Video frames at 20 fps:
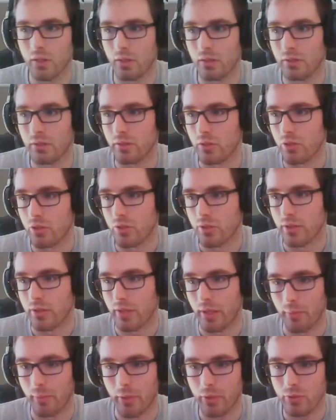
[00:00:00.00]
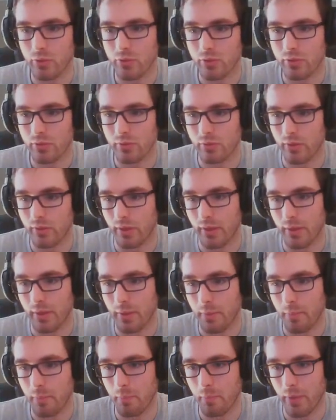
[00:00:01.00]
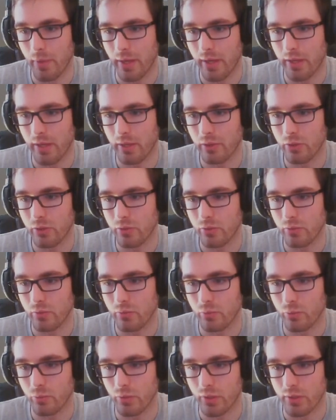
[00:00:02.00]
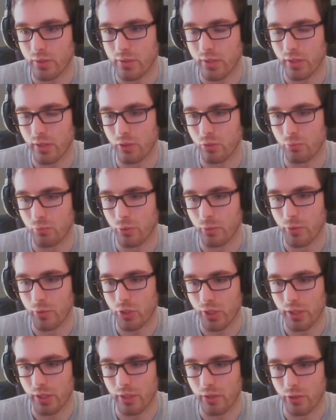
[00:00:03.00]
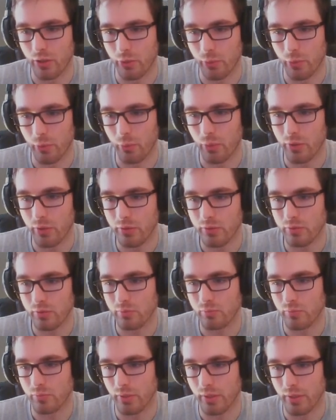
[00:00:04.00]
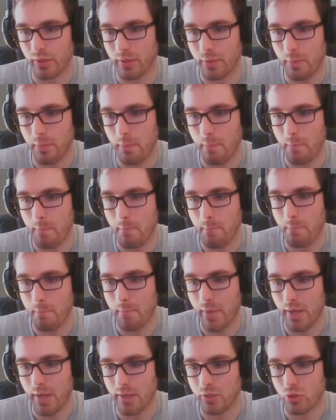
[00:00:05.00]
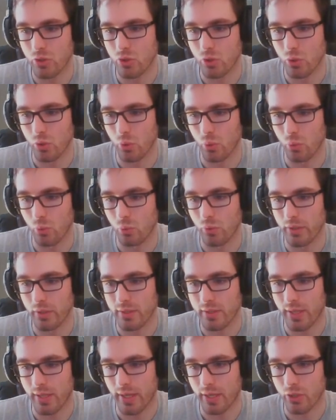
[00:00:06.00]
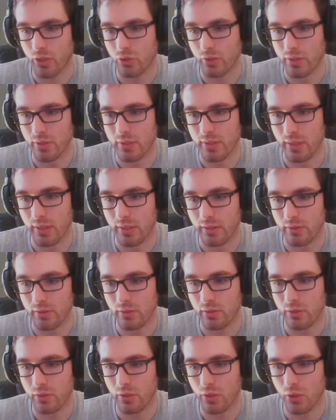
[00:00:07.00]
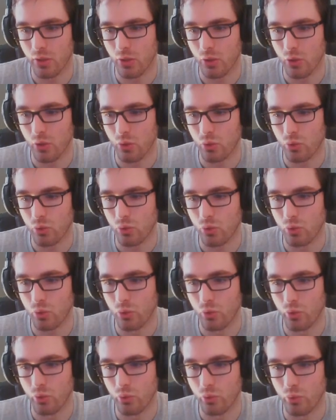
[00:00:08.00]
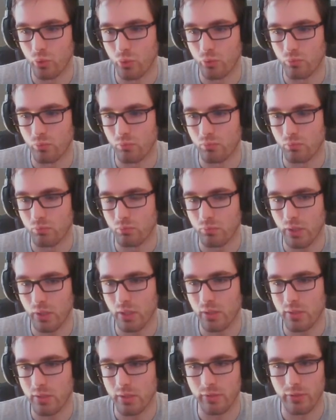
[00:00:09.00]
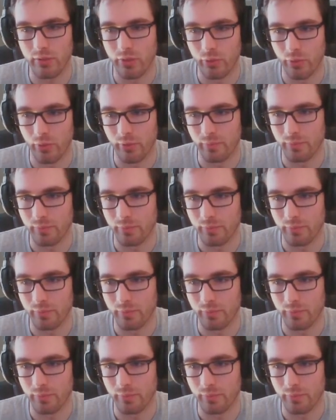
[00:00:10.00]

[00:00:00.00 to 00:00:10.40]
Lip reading: that just came out, and we can set it to pretty much any color we want. And so let's actually set it to, yeah, let's leave it at green.